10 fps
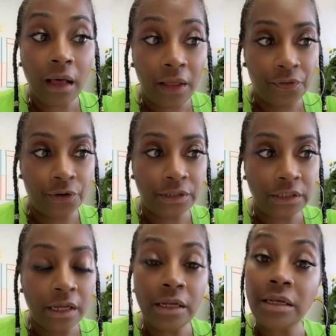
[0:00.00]
others
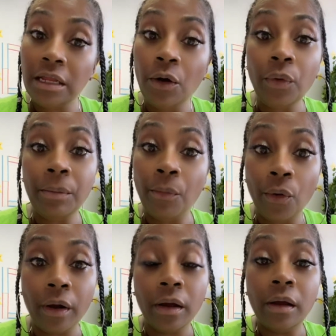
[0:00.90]
deal with
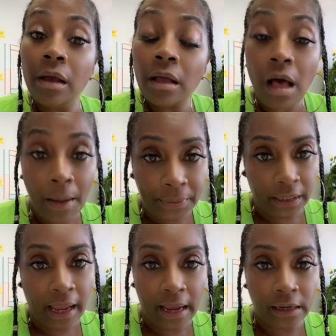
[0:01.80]
more
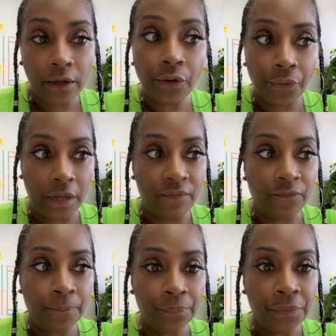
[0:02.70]
complicated grief.
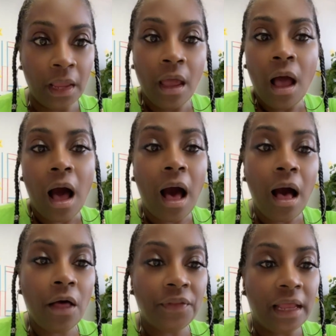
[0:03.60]

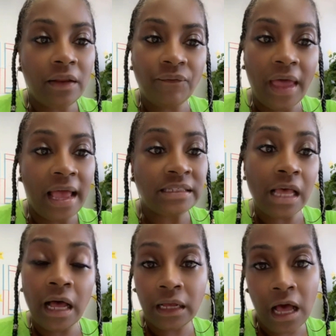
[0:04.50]
All that defines
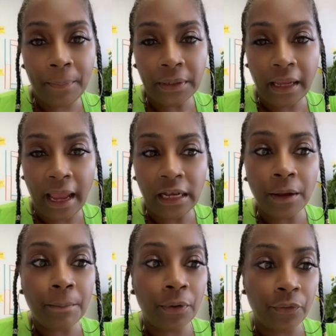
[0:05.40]

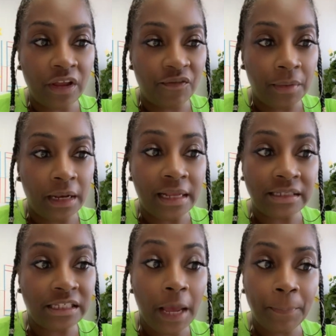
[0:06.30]
uncomplicated bereavement and
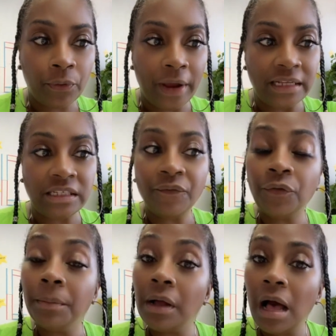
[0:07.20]
separates it
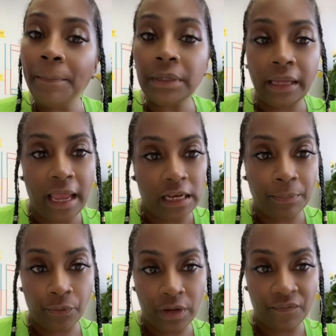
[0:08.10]
from complicated
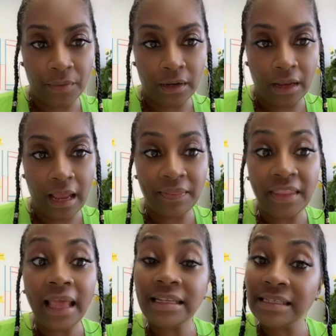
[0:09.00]
bereavement, and
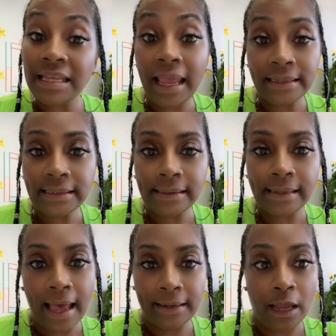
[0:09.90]
that is yet
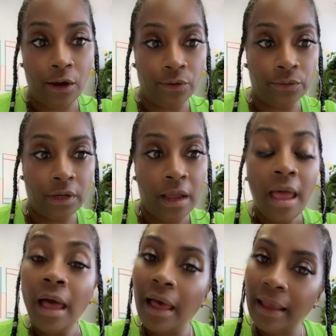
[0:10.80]
not known.
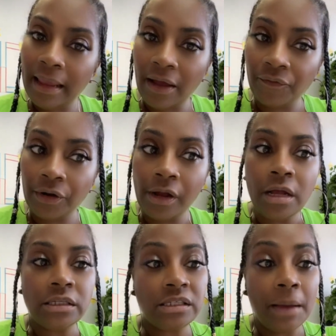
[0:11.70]
However,
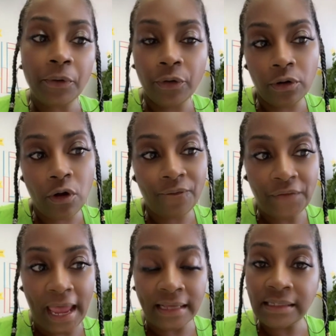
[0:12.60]
some critical
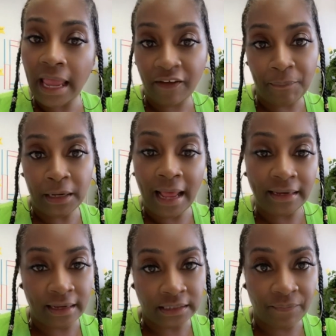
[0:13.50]
facts have been
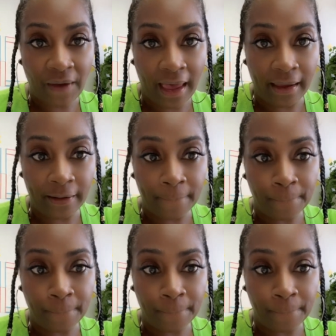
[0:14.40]
identified.